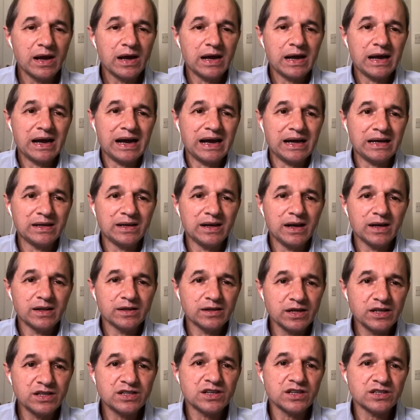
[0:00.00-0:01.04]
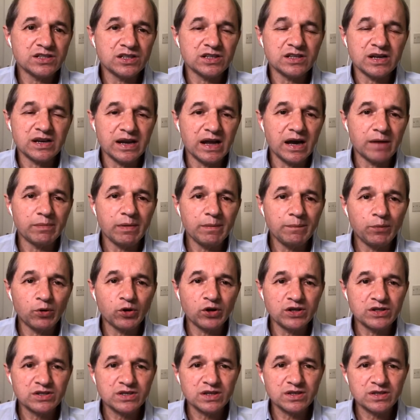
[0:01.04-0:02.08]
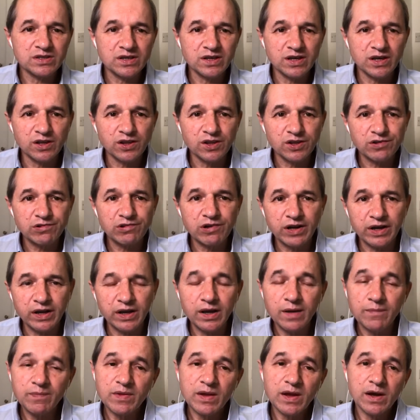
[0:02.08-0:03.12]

and these cities are now being put into tier three,